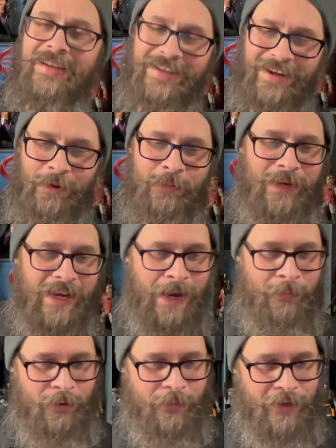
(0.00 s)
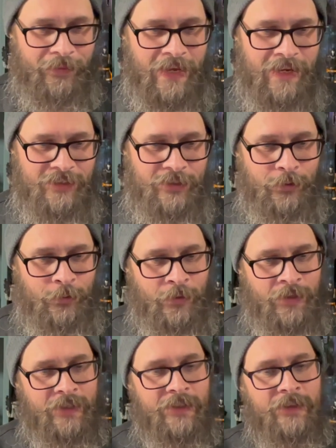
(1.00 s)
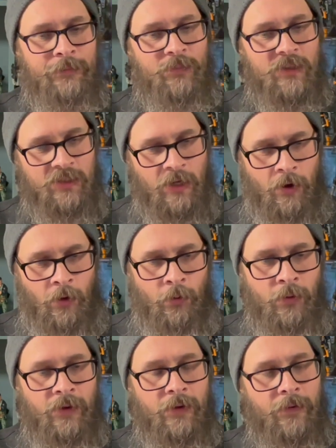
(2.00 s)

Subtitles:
I would be happy about that too. So